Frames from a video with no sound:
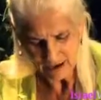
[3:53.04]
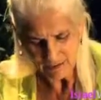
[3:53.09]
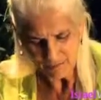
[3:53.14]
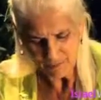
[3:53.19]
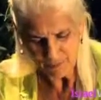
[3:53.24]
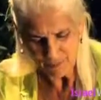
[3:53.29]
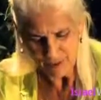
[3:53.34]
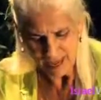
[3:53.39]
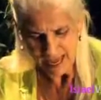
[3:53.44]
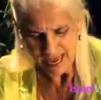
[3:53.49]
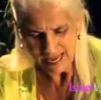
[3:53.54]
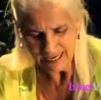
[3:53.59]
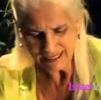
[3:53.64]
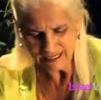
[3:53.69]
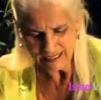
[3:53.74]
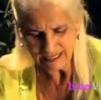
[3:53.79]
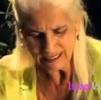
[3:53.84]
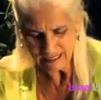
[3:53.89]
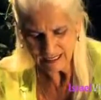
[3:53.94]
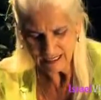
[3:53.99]
From
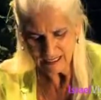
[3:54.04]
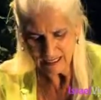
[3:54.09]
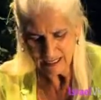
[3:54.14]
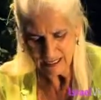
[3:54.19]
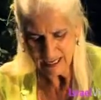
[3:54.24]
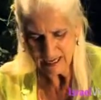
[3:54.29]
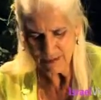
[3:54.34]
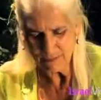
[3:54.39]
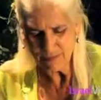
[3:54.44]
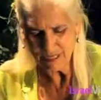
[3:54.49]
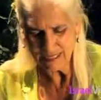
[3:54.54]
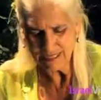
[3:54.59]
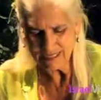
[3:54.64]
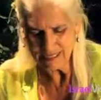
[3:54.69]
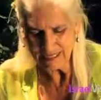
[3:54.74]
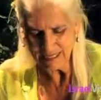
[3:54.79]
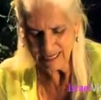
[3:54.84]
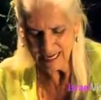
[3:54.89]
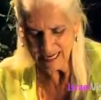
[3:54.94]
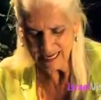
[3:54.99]
anti, it means
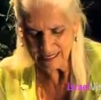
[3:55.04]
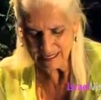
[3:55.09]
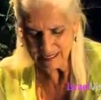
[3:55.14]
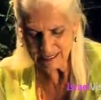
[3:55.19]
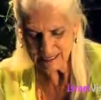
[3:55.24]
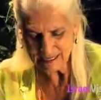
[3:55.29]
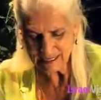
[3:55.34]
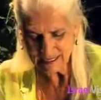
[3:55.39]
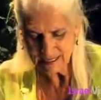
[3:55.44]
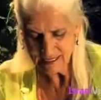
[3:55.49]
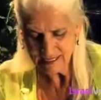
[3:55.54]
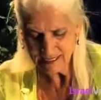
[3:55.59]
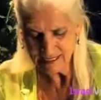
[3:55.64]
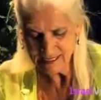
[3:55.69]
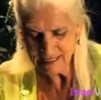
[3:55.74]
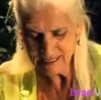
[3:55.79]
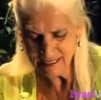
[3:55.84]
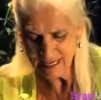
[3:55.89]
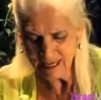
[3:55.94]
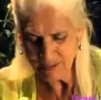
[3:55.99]
against.
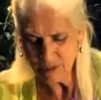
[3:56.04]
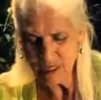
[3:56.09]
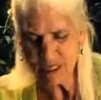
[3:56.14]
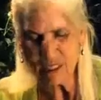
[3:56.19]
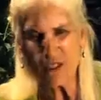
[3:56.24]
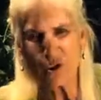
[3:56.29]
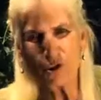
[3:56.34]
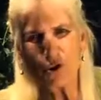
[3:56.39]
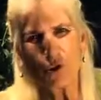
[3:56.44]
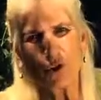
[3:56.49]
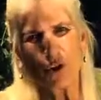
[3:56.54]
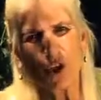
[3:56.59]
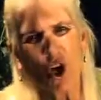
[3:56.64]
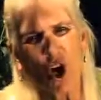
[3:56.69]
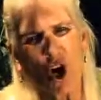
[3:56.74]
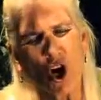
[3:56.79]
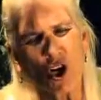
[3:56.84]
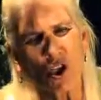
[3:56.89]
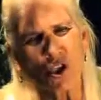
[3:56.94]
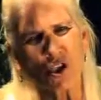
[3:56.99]
Histemi is to
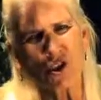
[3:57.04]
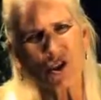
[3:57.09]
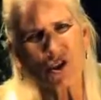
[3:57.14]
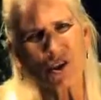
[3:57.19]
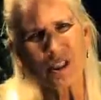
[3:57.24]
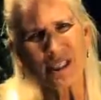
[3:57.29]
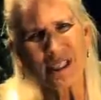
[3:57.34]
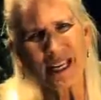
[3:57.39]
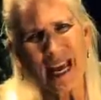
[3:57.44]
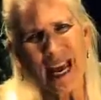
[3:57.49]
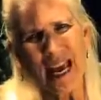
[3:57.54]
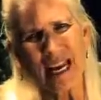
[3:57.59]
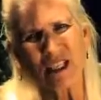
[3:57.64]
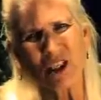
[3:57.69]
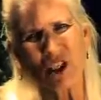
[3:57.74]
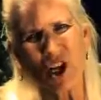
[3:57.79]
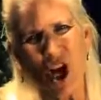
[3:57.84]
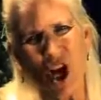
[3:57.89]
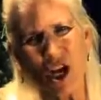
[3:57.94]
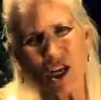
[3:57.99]
cause to stand.
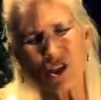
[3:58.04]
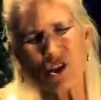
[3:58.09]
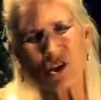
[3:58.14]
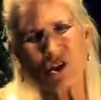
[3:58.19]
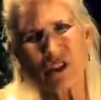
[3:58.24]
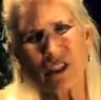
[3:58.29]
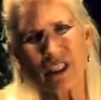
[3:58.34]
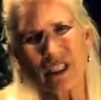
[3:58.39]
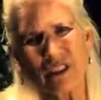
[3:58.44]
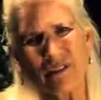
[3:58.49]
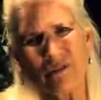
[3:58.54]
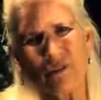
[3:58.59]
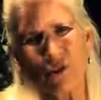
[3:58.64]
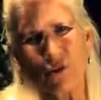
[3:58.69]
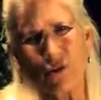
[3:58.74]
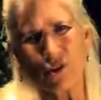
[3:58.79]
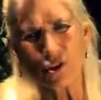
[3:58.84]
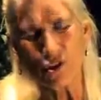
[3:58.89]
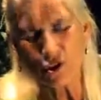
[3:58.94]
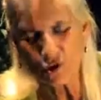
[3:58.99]
God is going to give you
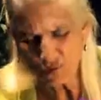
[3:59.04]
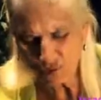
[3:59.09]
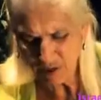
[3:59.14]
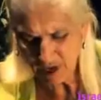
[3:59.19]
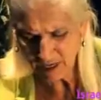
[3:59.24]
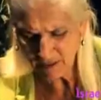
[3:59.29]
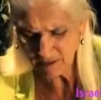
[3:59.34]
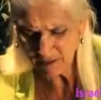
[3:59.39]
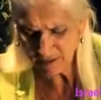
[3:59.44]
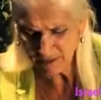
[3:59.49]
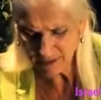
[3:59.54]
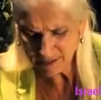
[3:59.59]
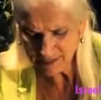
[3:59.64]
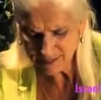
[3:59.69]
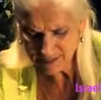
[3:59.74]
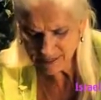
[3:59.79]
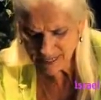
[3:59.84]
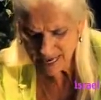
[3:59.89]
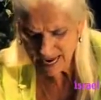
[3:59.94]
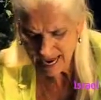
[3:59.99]
the strength to
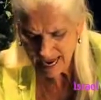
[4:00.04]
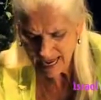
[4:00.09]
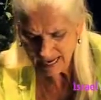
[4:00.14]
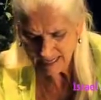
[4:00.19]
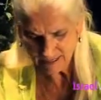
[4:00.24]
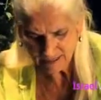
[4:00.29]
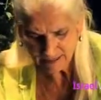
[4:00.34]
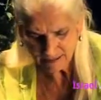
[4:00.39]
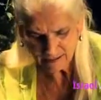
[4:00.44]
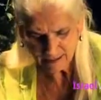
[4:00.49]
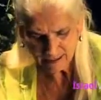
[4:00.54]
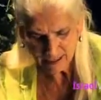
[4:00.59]
stand.